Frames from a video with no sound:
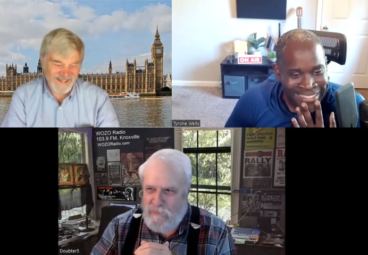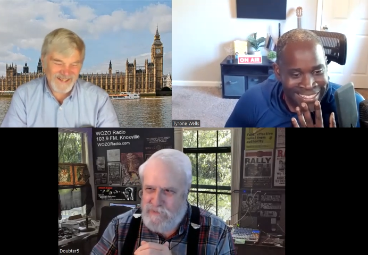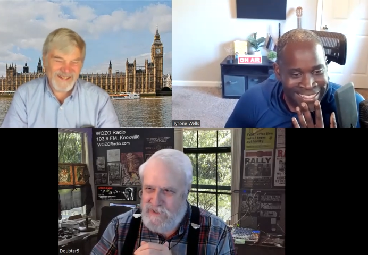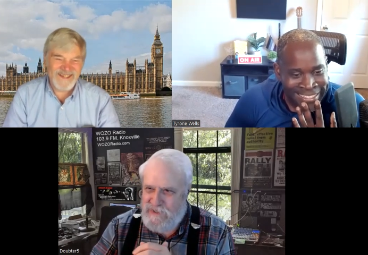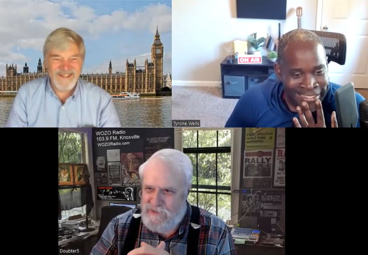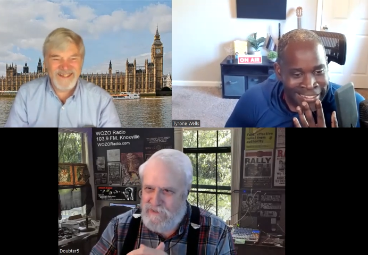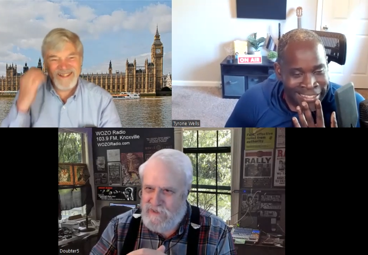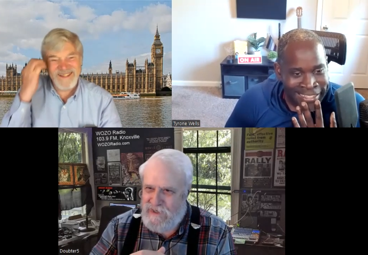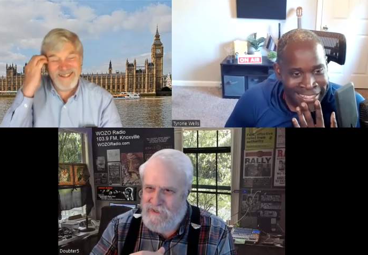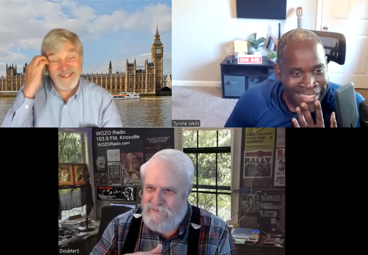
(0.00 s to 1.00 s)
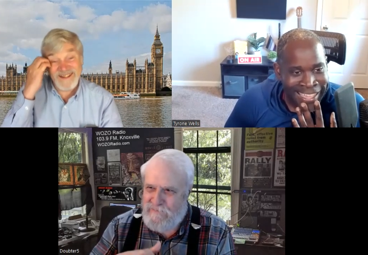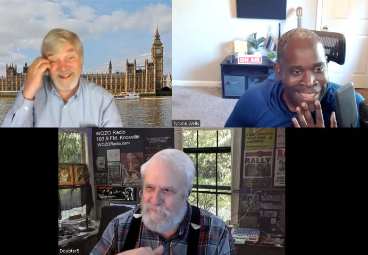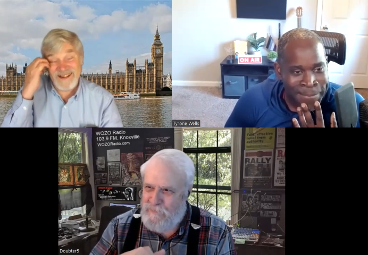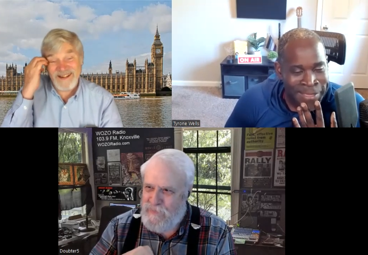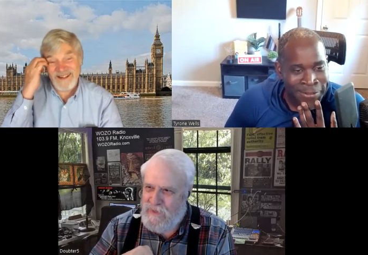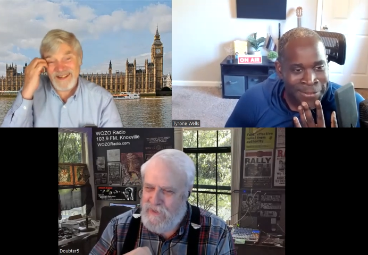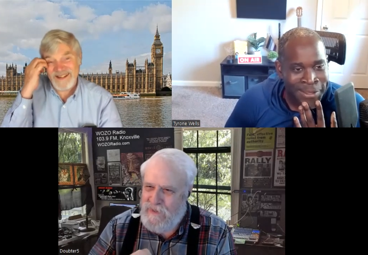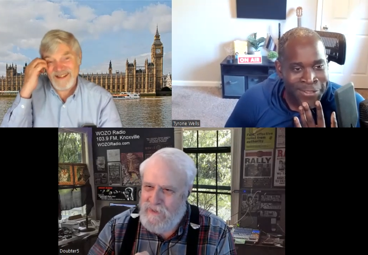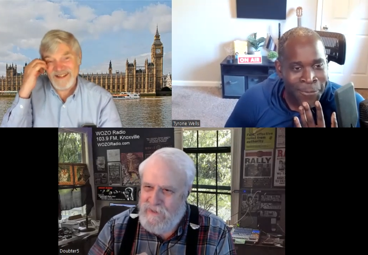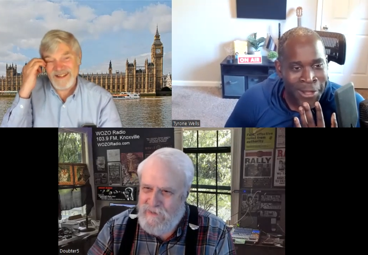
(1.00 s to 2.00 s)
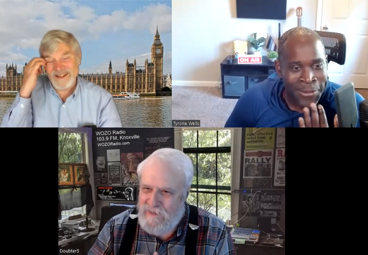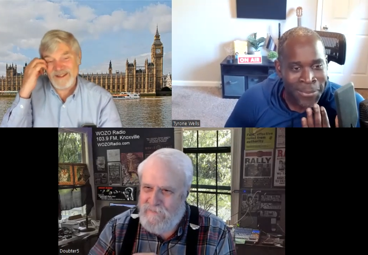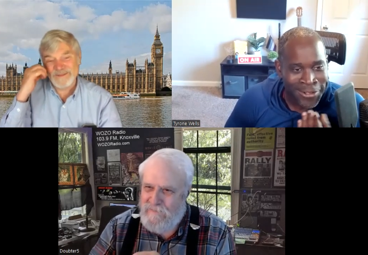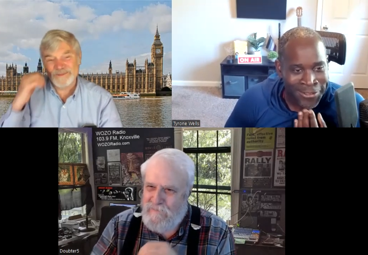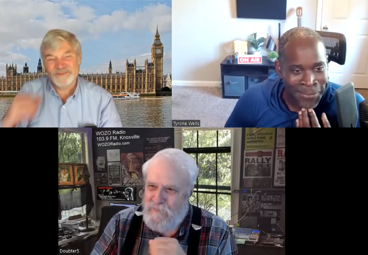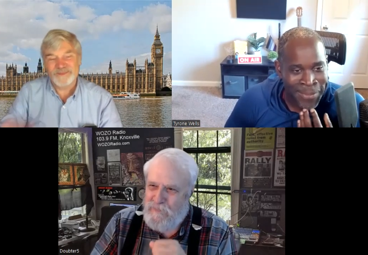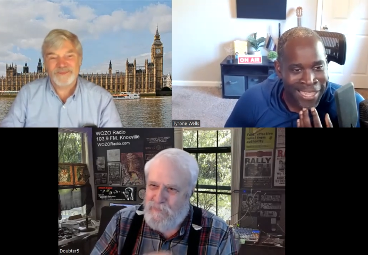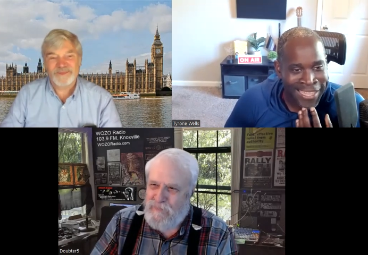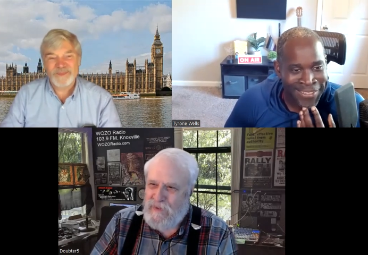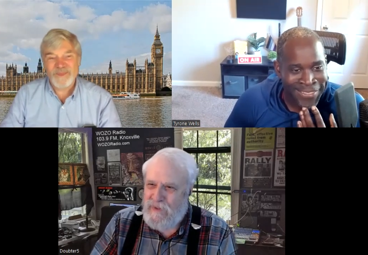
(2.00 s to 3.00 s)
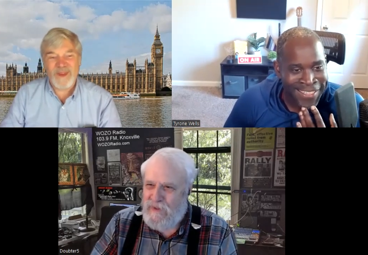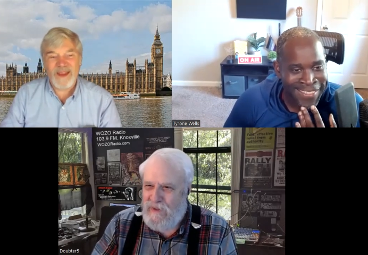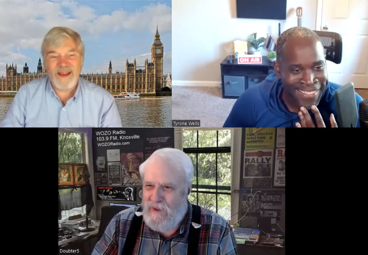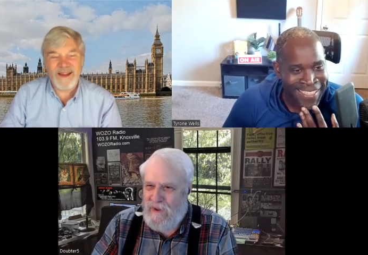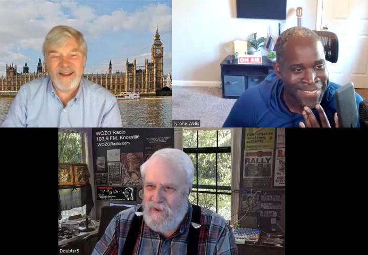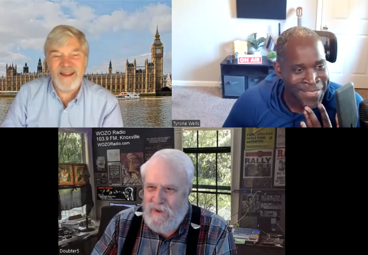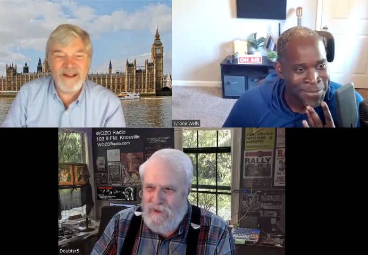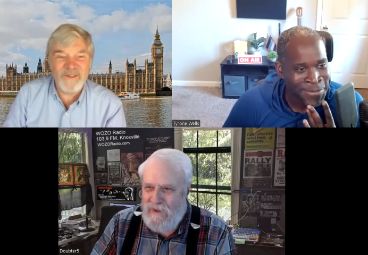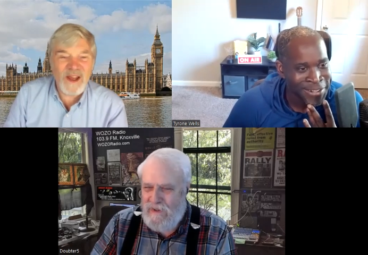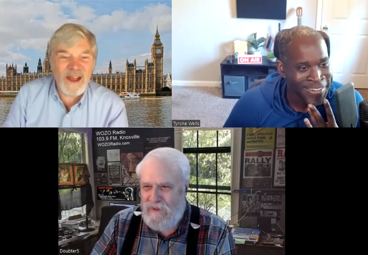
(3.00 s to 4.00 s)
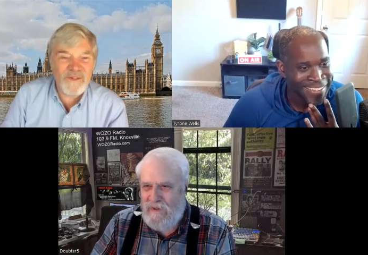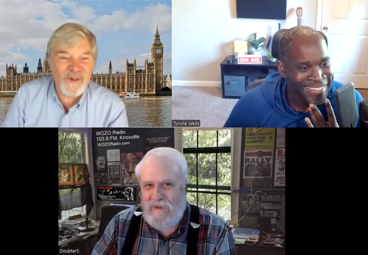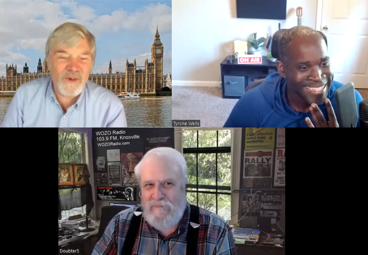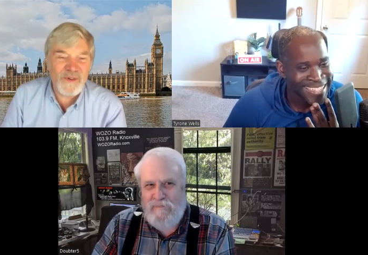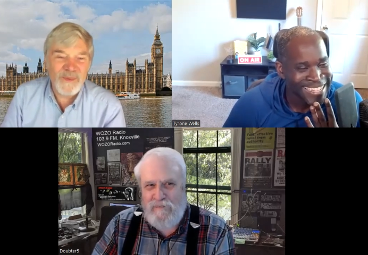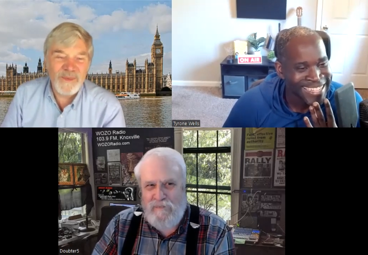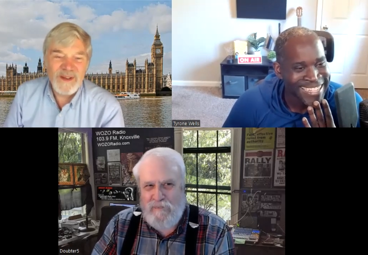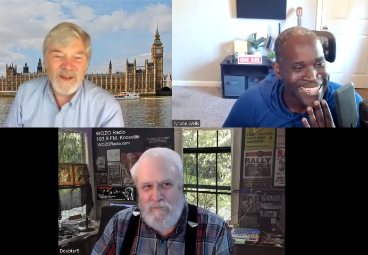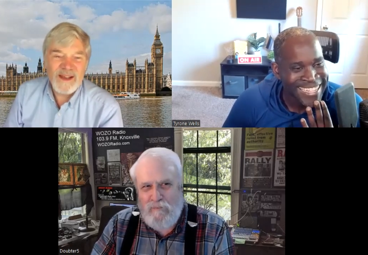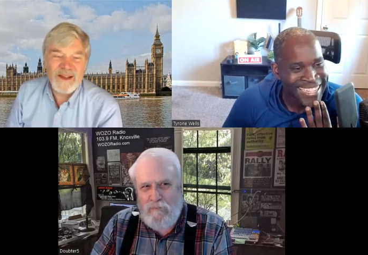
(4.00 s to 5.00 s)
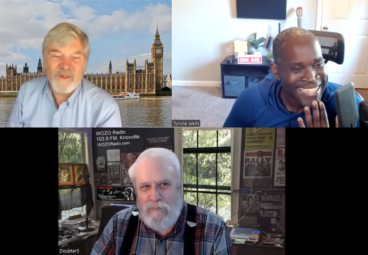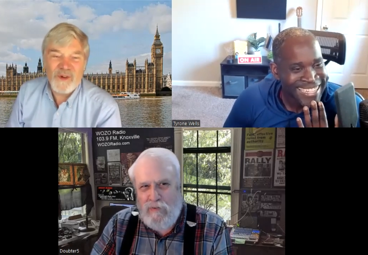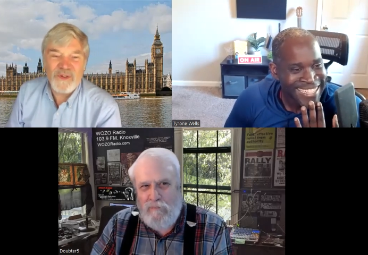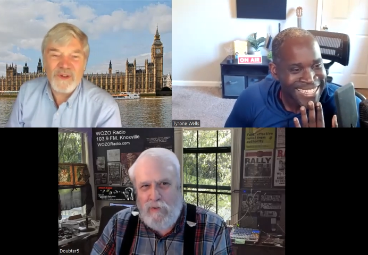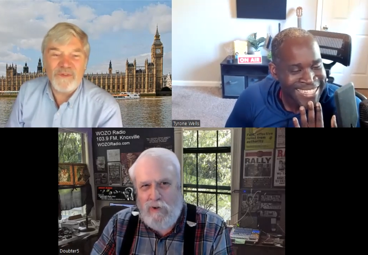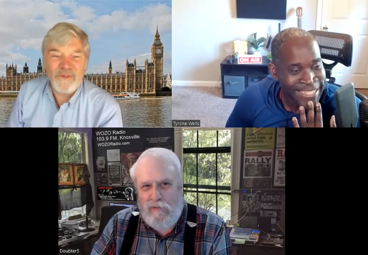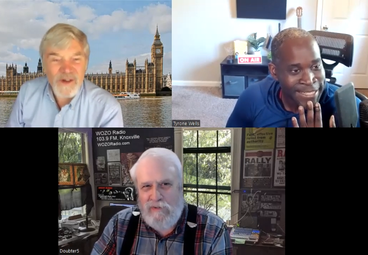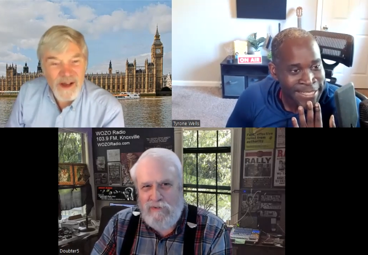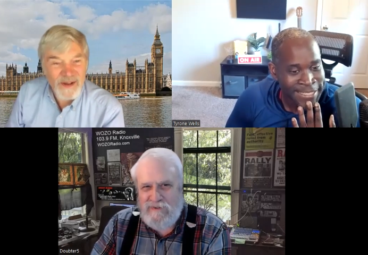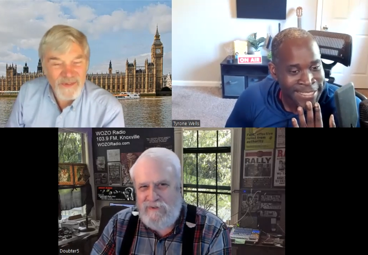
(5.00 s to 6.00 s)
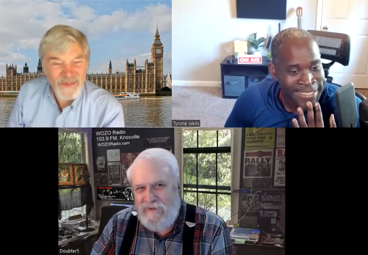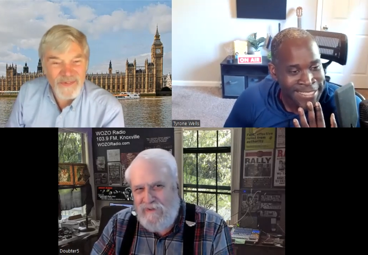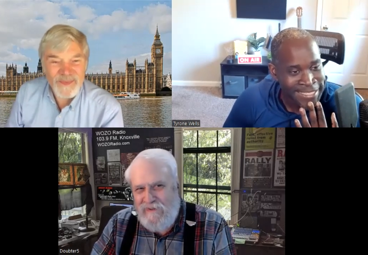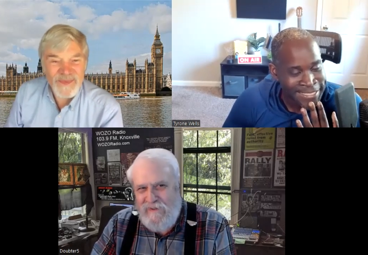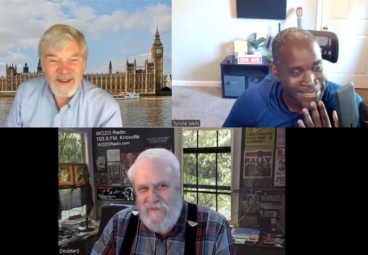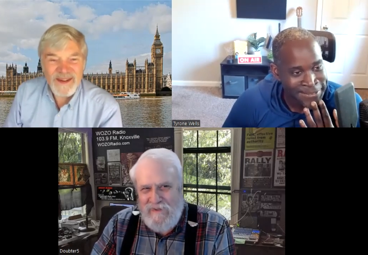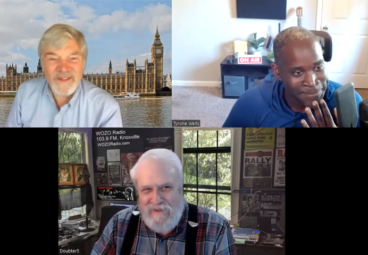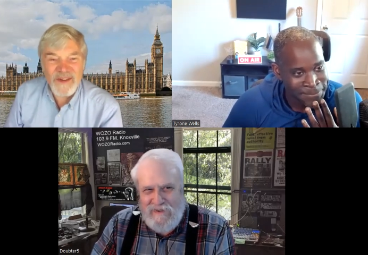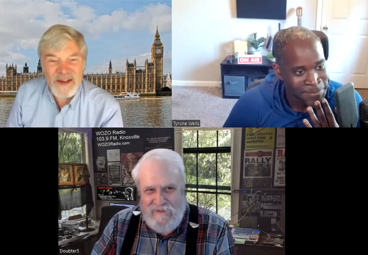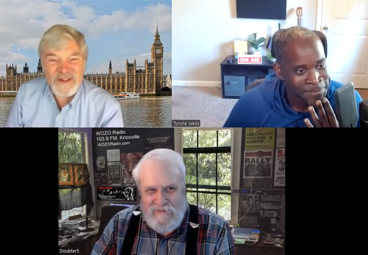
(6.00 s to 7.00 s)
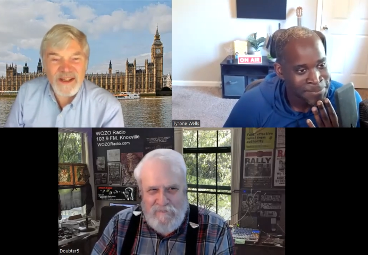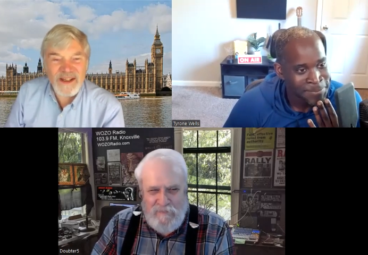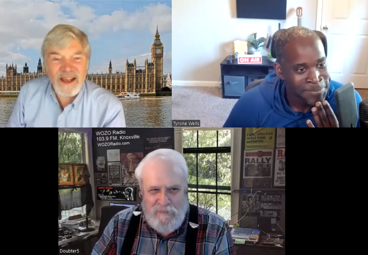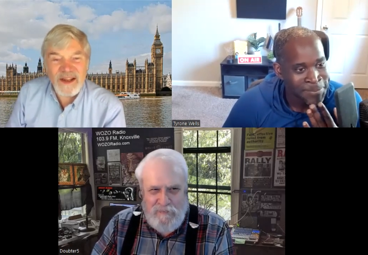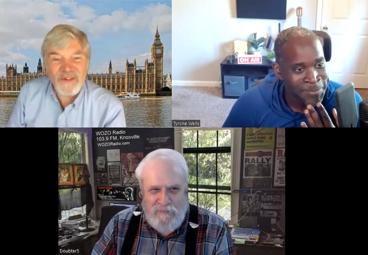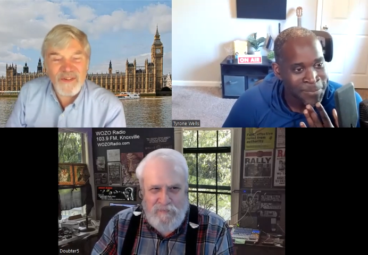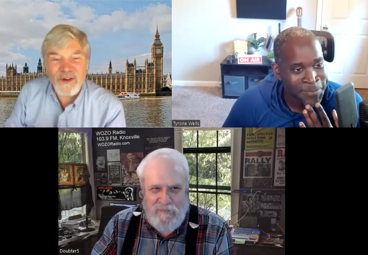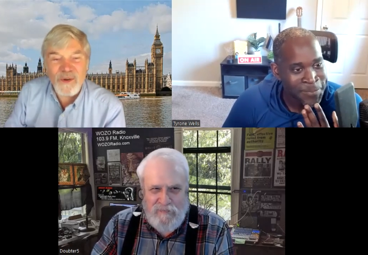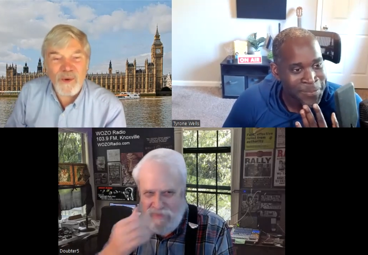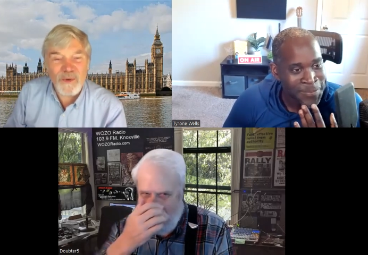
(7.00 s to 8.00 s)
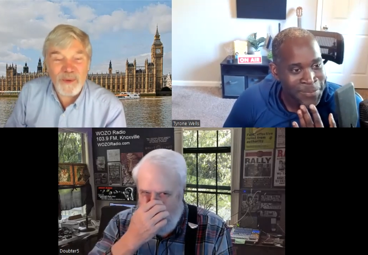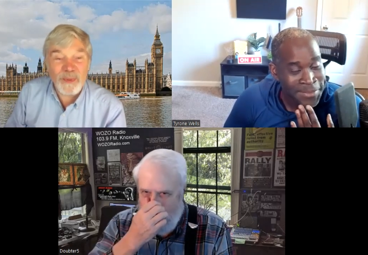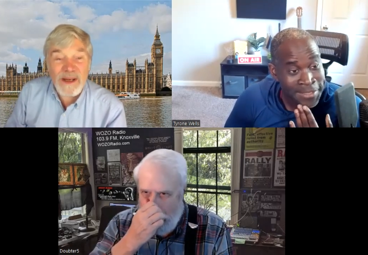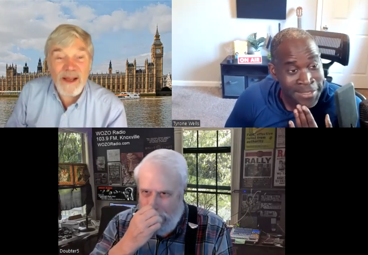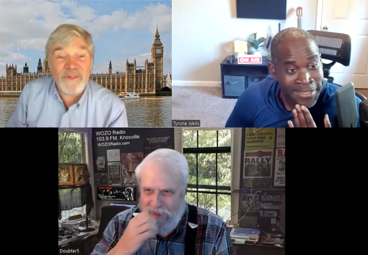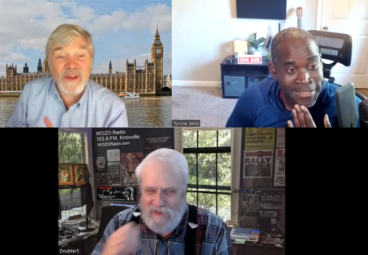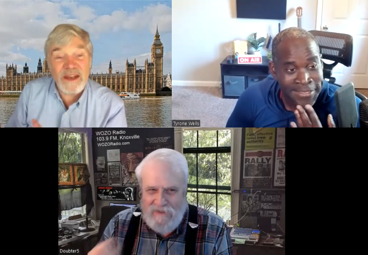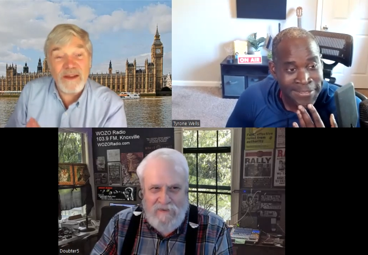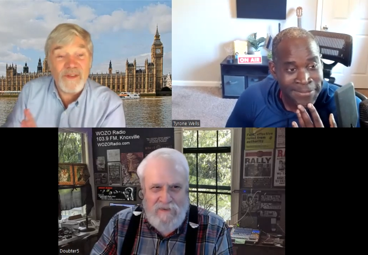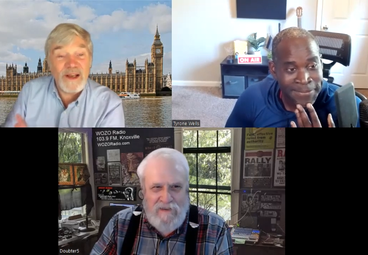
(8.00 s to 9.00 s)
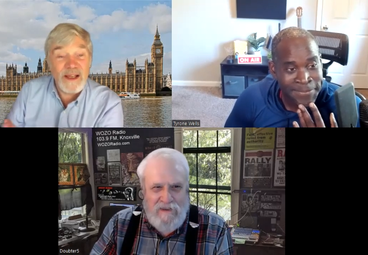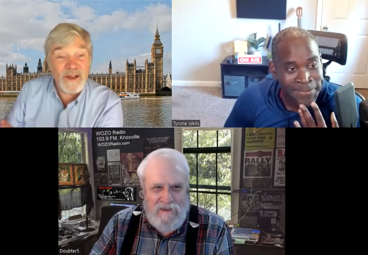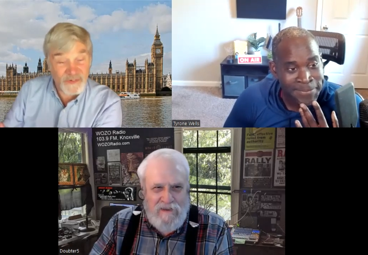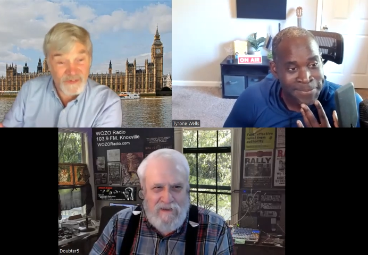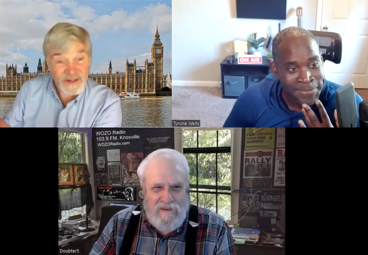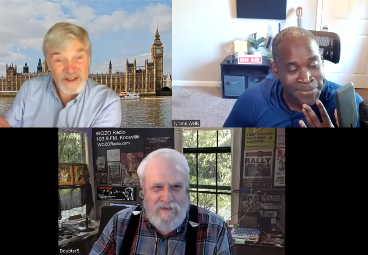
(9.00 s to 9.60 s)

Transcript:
Speaker 1: T's altogether. Yeah, yeah. I mean, there's a bunch yeah. of water bottles behind you. That's like, and, and of course,
Speaker 2: and of course, what in France, it's yeah. actually against the law to pronounce any of the last